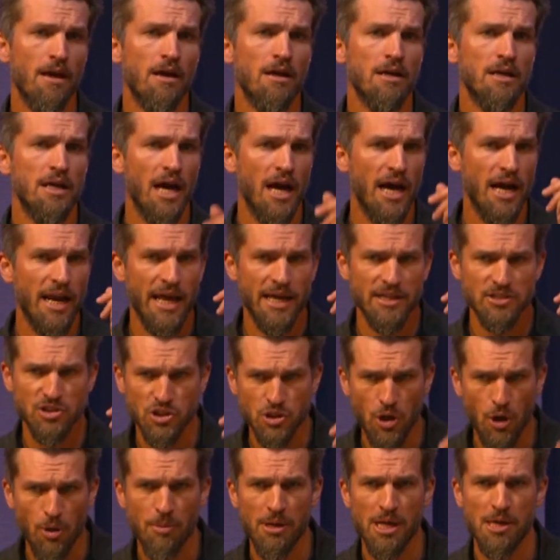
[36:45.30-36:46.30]
God has
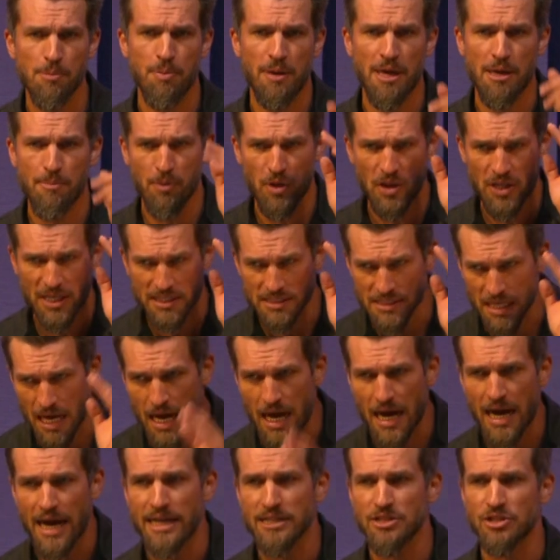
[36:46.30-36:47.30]
so many people. His
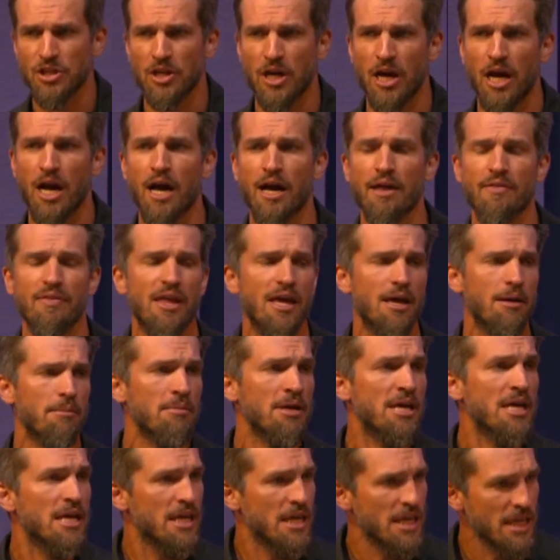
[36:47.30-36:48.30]
eyes are on them.
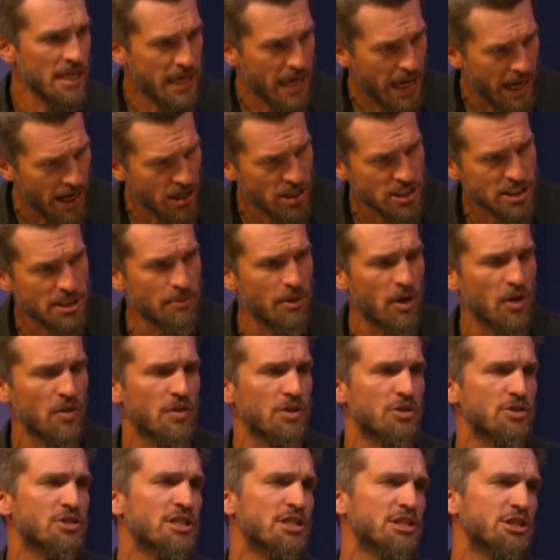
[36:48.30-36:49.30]
He cares about
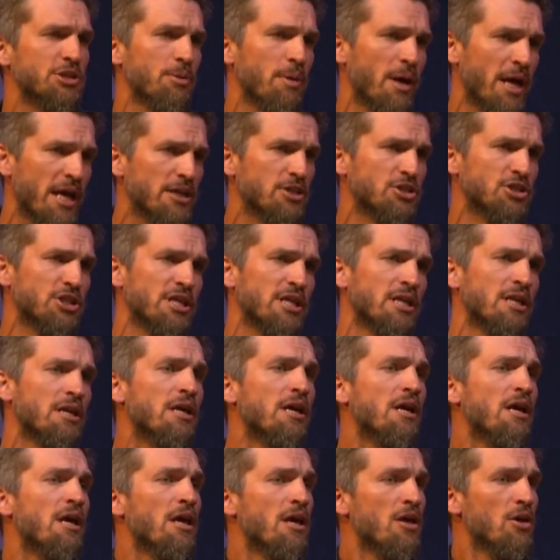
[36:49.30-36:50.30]
their situation.
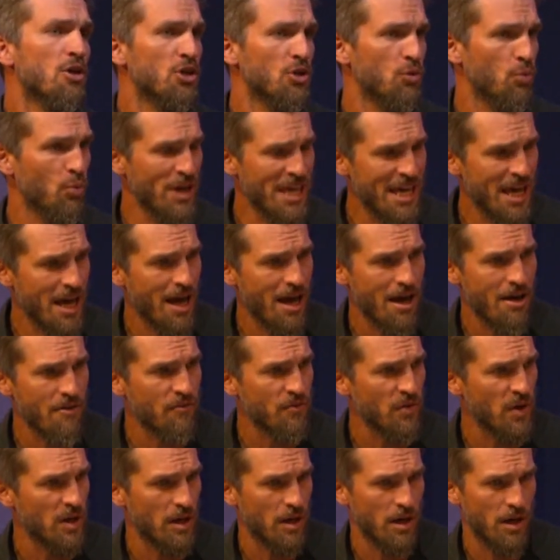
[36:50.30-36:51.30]
We
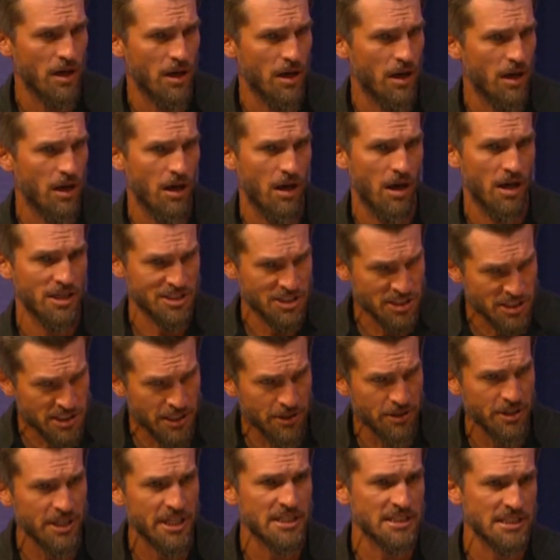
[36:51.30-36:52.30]
have a
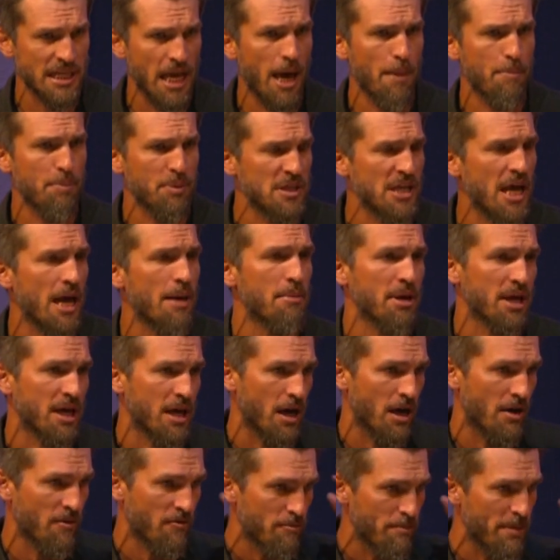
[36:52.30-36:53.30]
serious epidemic
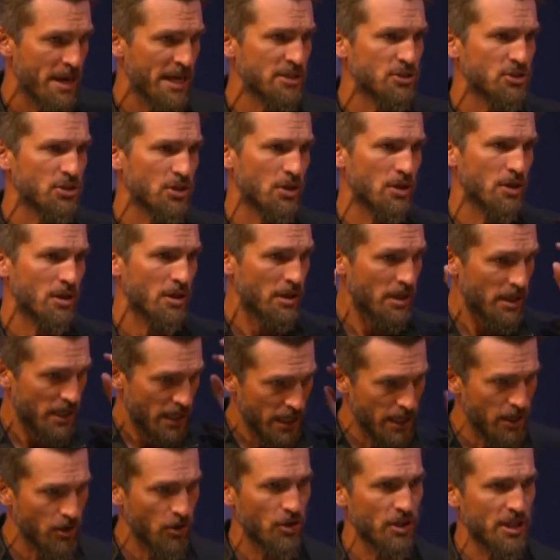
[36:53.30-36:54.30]
of mental
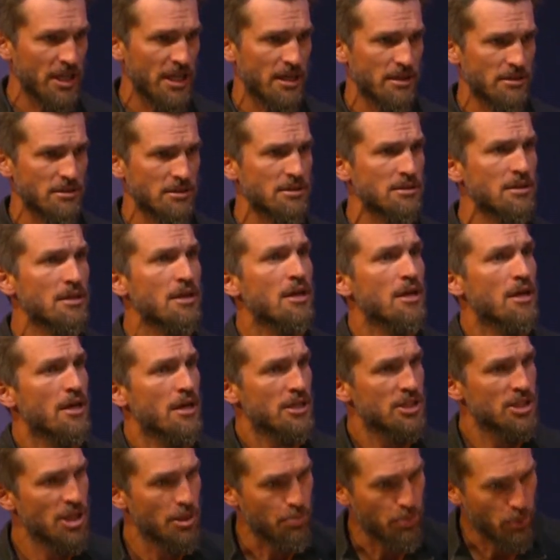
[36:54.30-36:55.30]
illness,
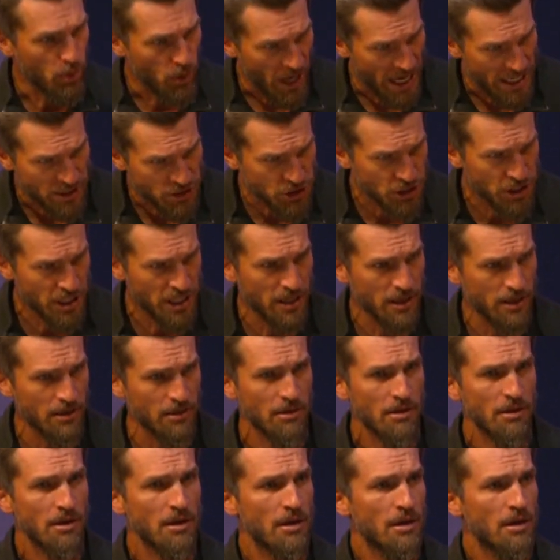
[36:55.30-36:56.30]
depression.